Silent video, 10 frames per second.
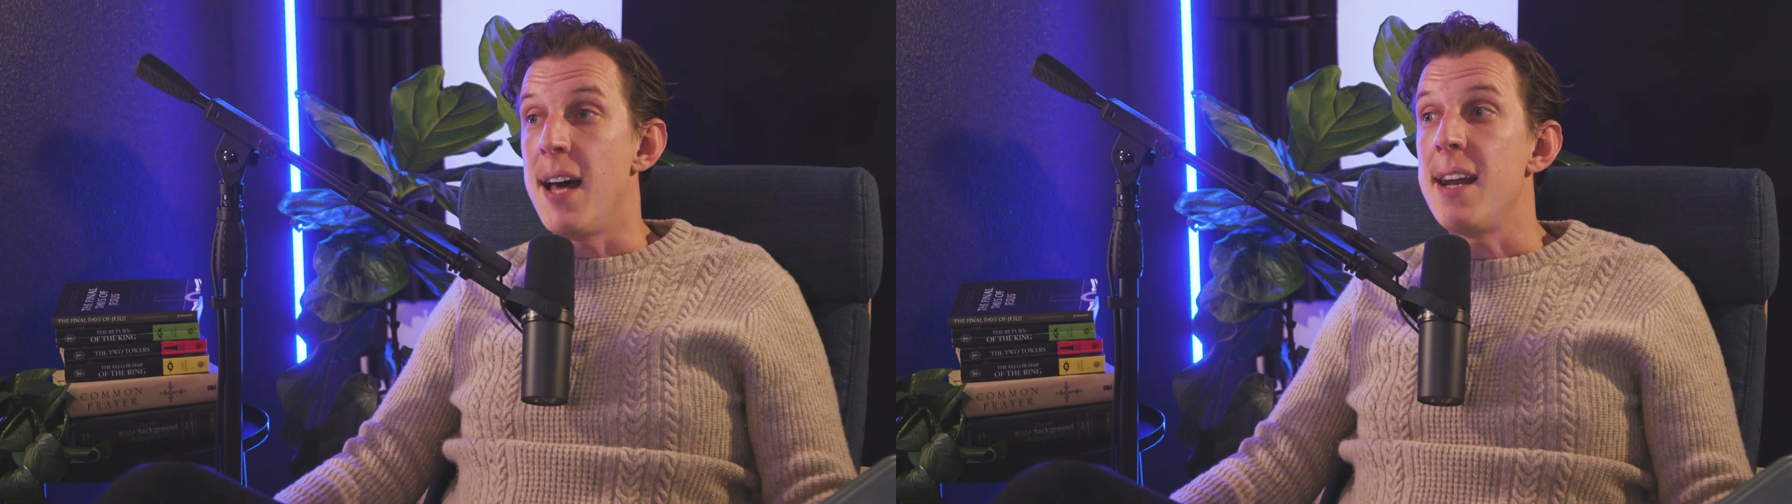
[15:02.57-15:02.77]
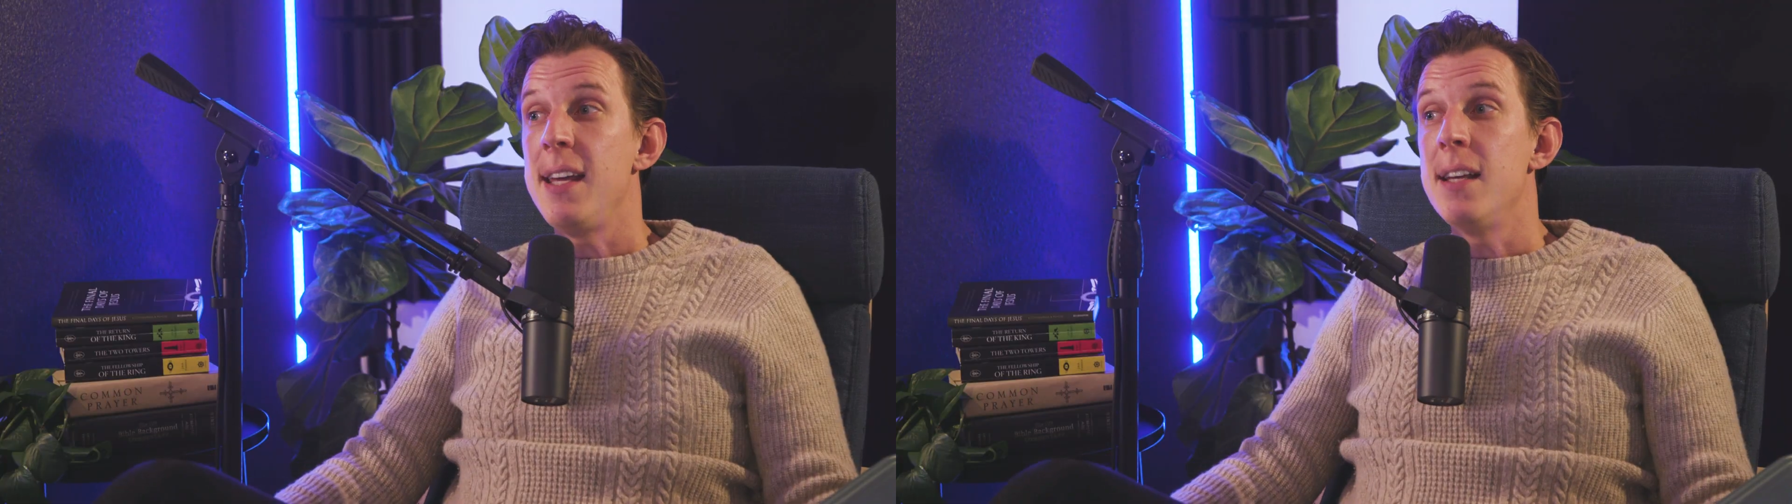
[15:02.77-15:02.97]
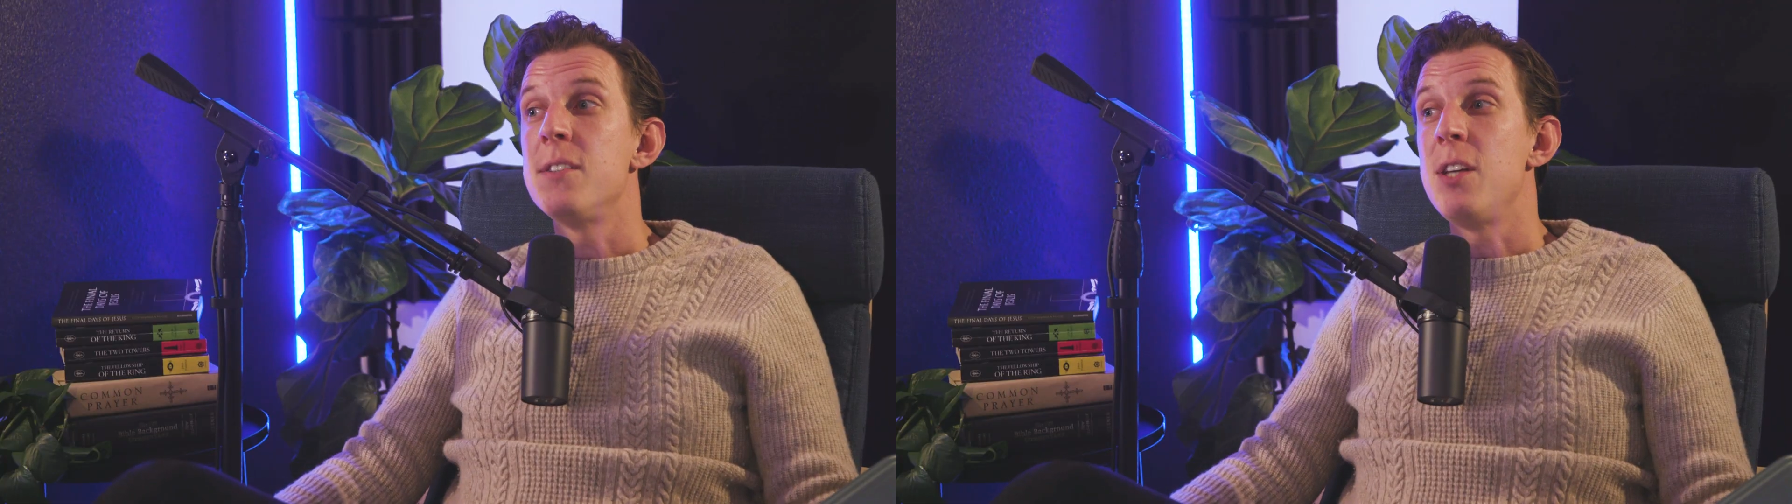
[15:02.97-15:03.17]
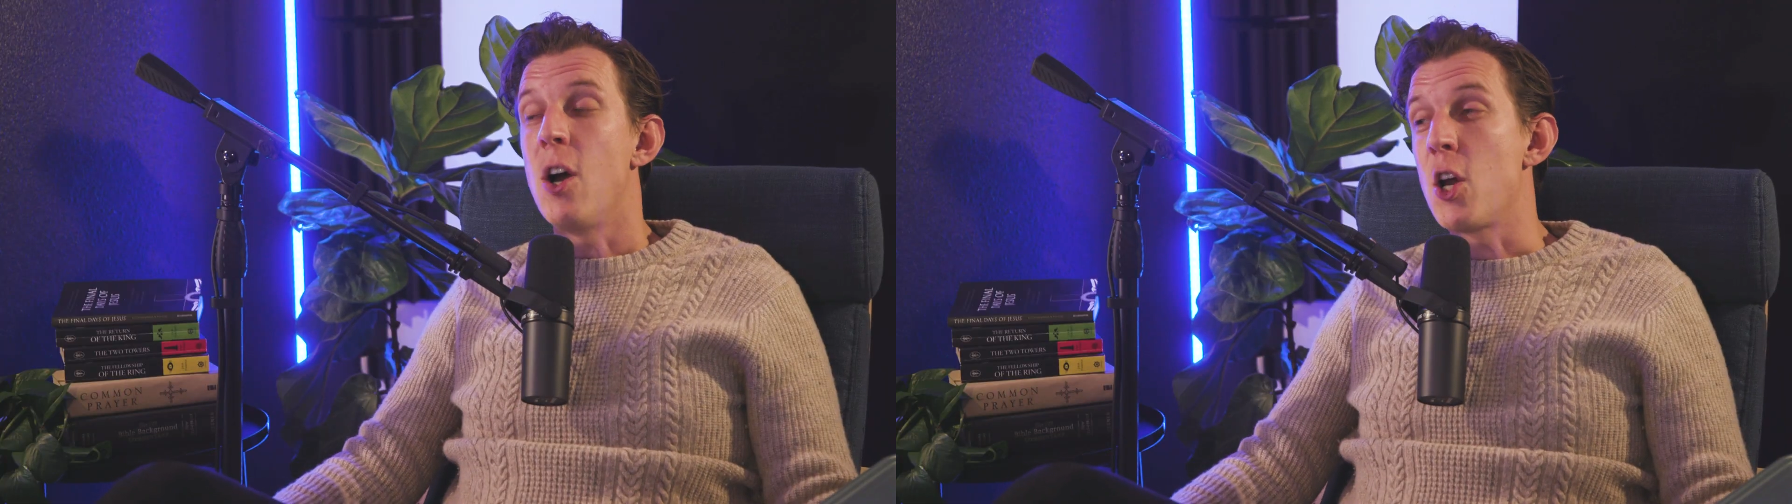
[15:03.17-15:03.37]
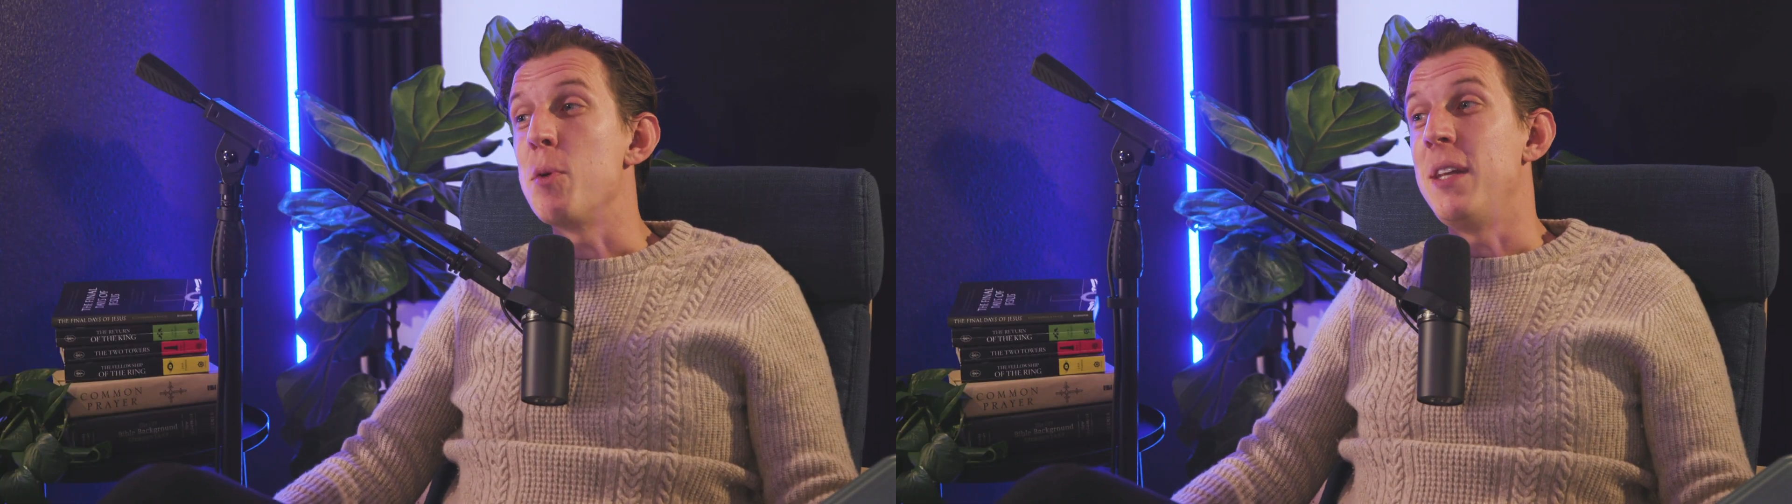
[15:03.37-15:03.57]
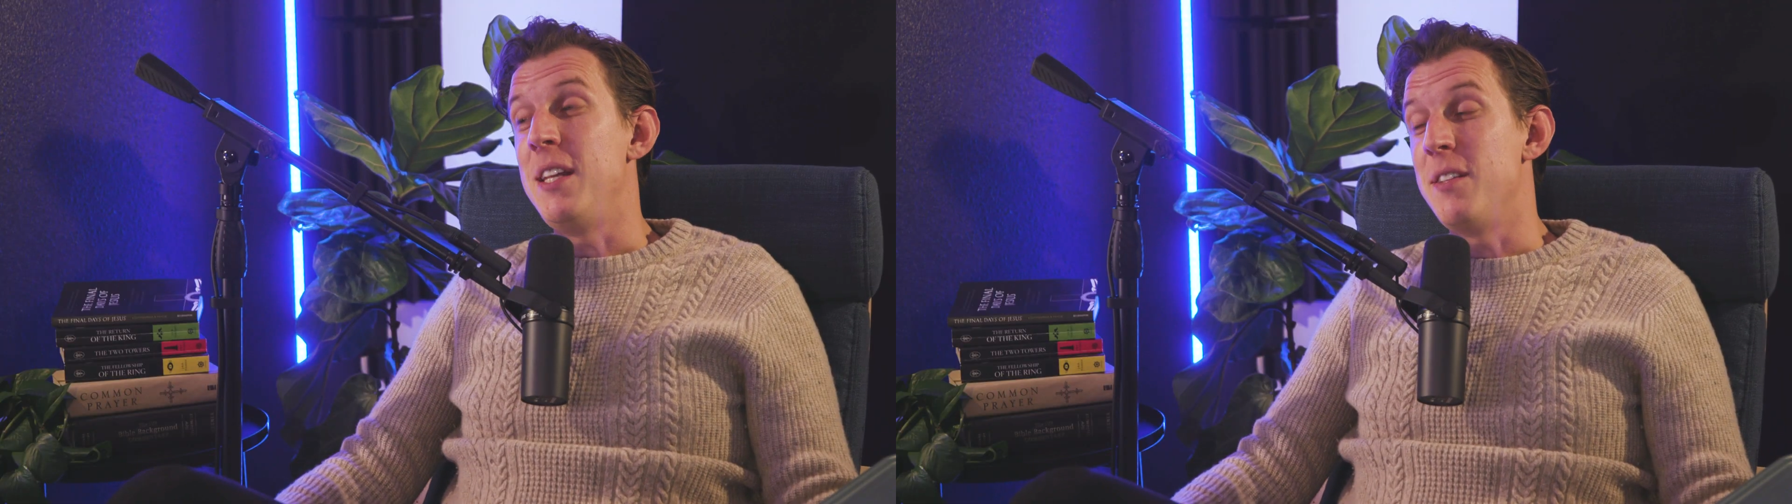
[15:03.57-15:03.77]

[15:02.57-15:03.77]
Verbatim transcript: that is the argument he